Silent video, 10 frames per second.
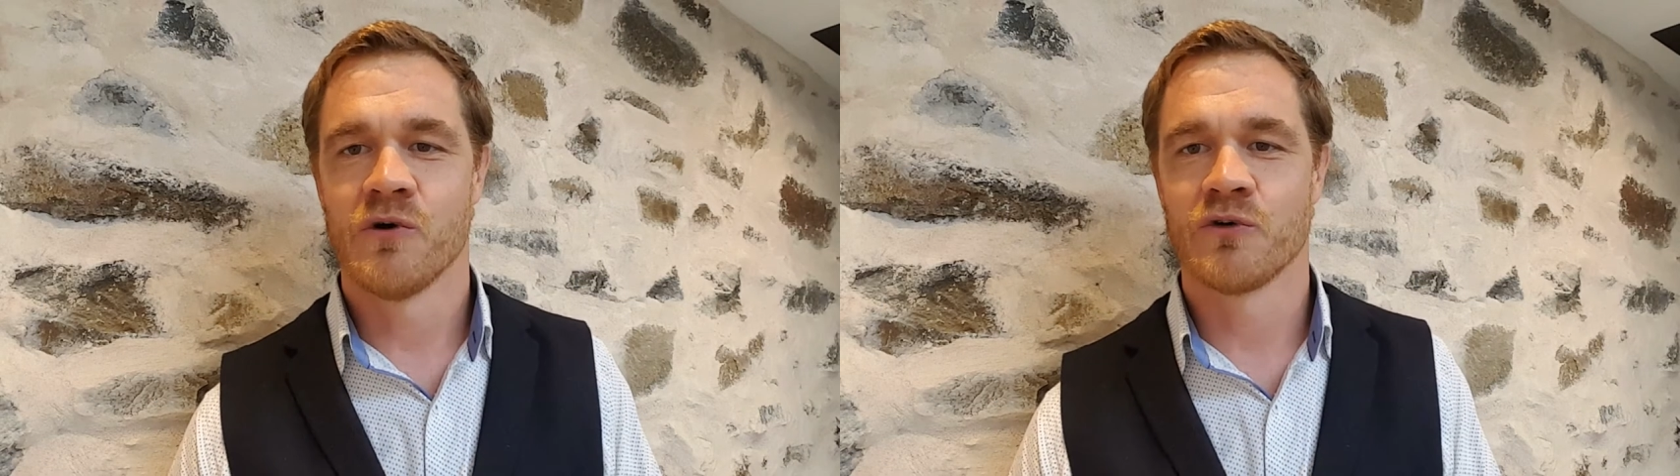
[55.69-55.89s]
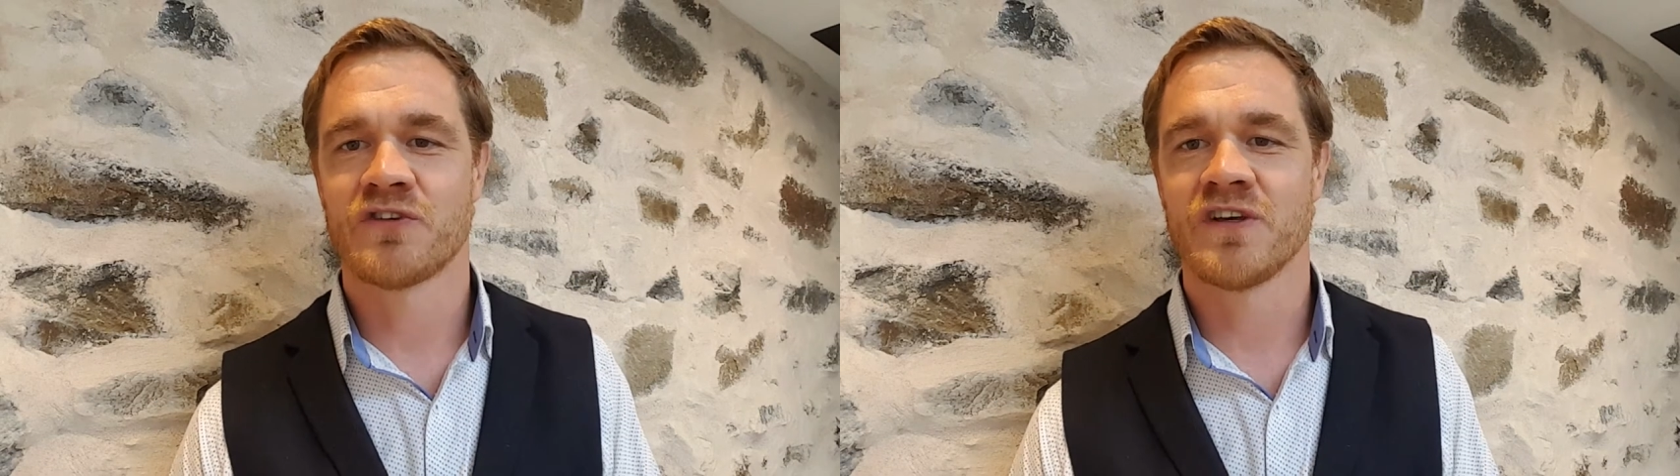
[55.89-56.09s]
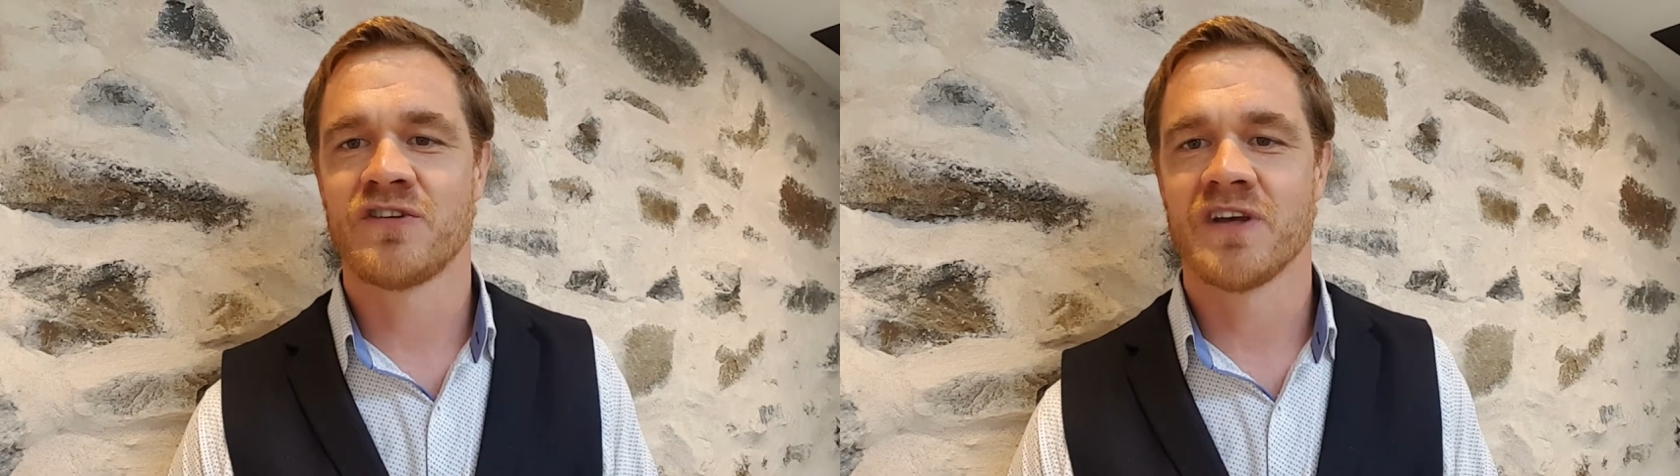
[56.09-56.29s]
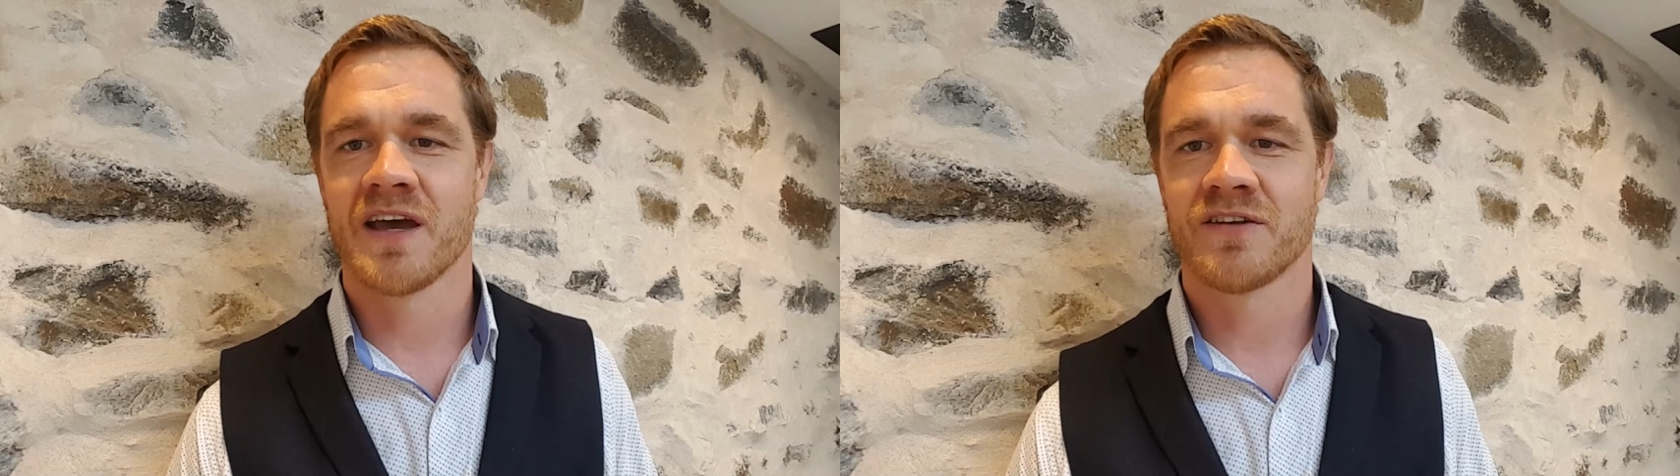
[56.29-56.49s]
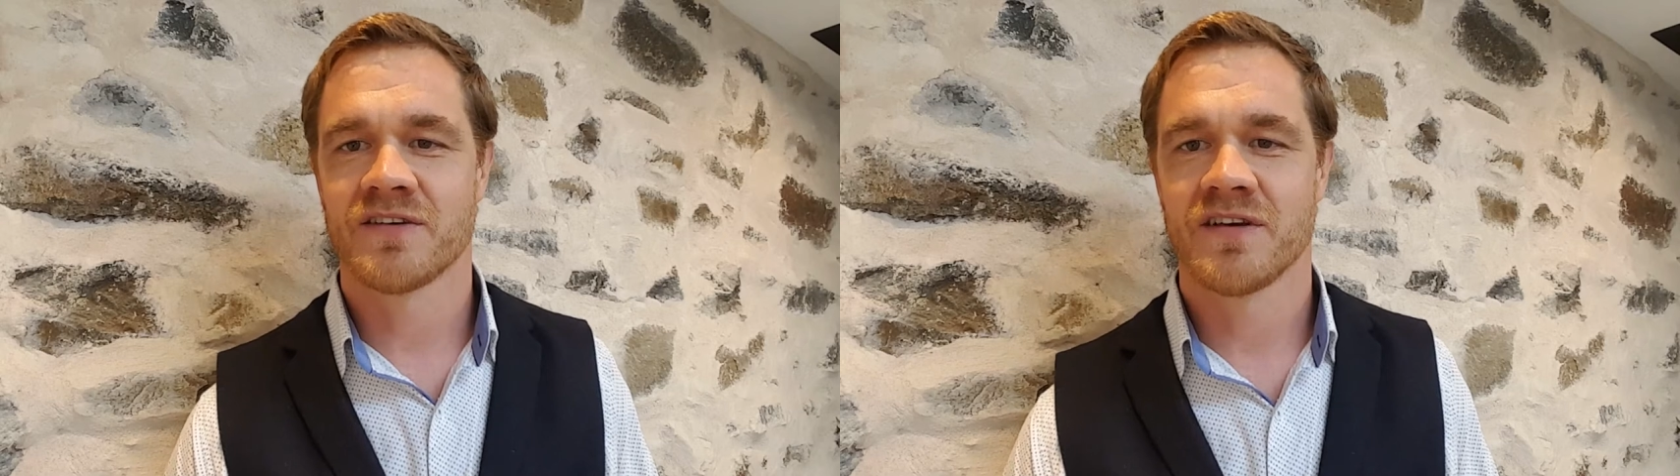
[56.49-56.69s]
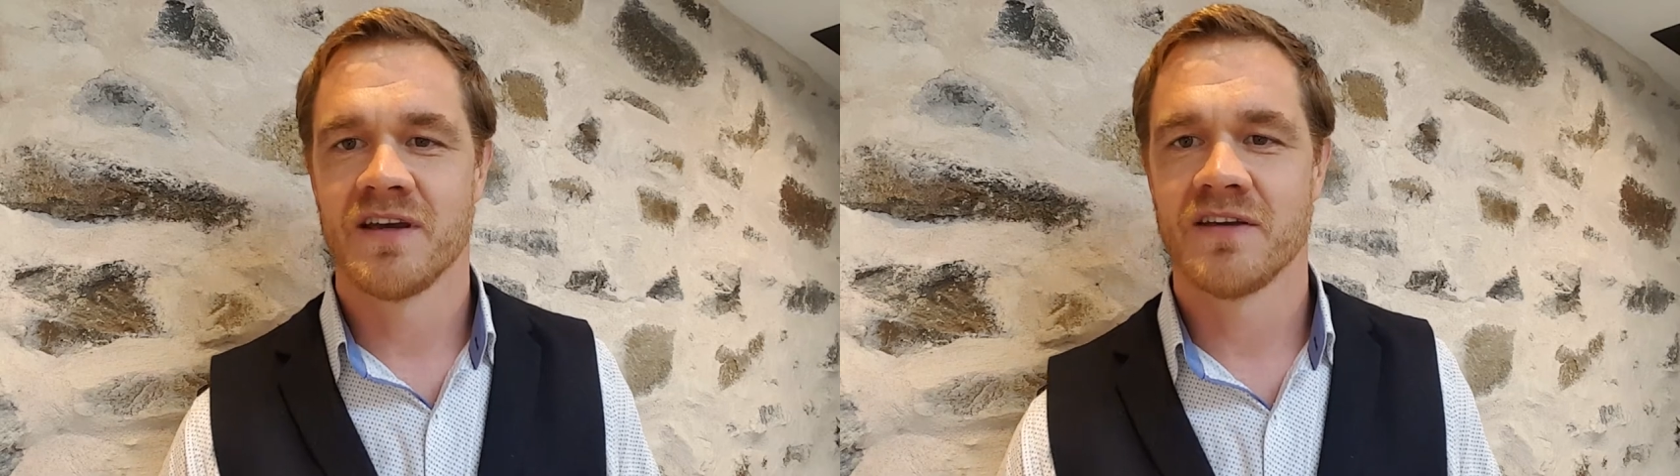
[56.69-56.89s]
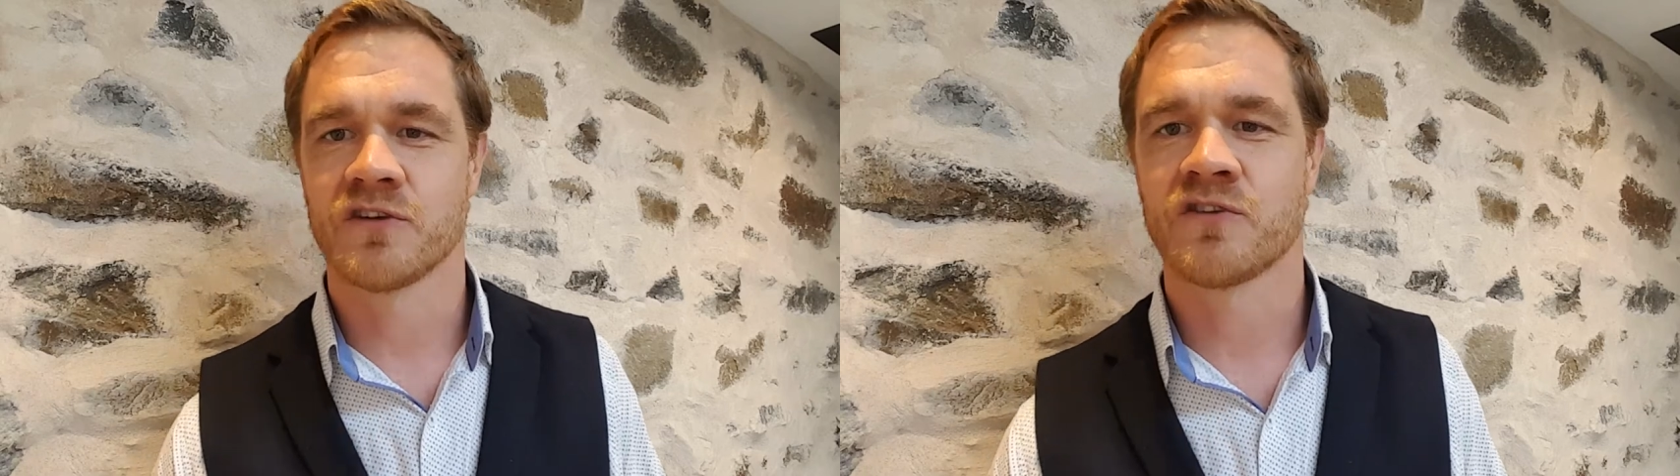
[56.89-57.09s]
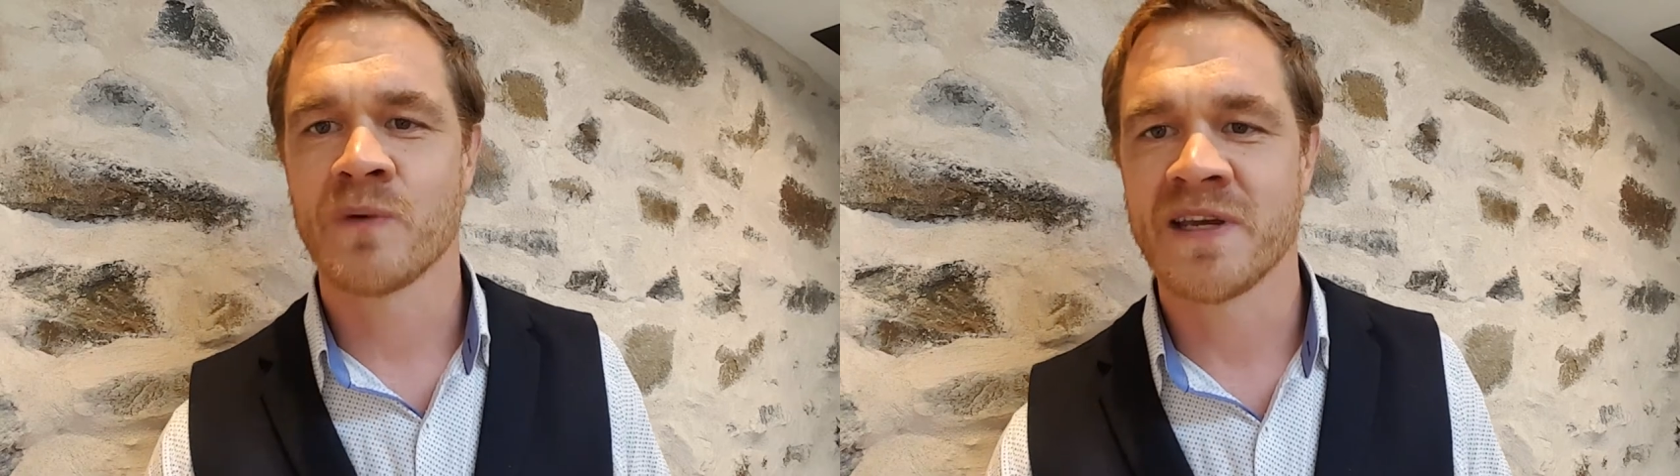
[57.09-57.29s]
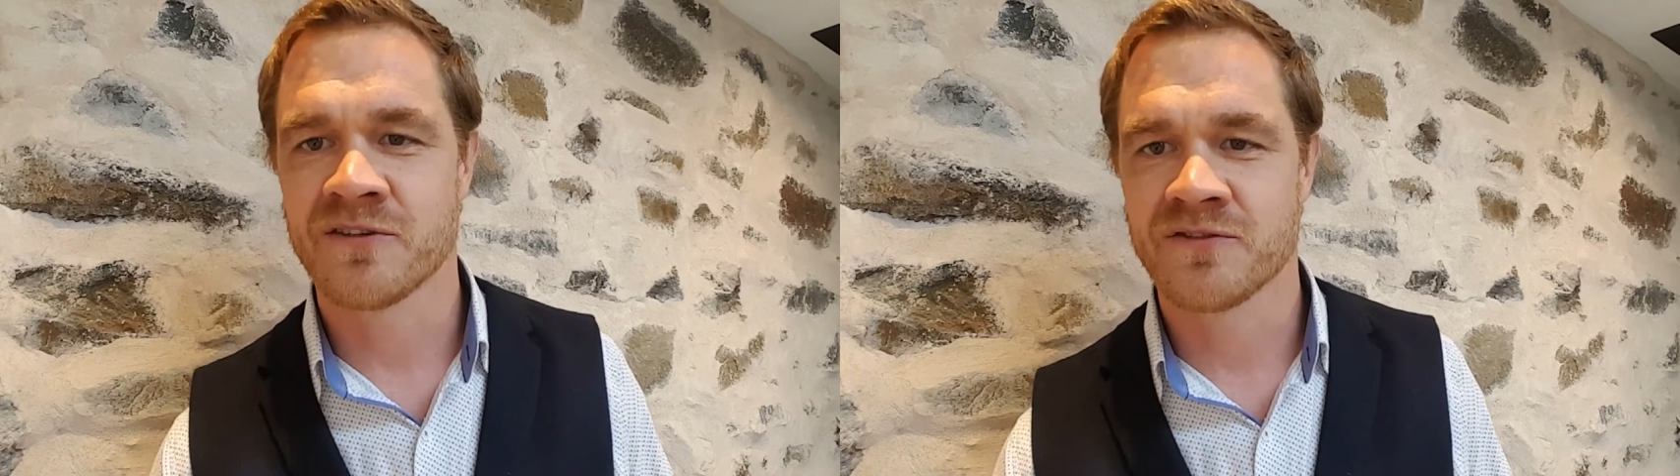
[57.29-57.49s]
or CCS, is a suite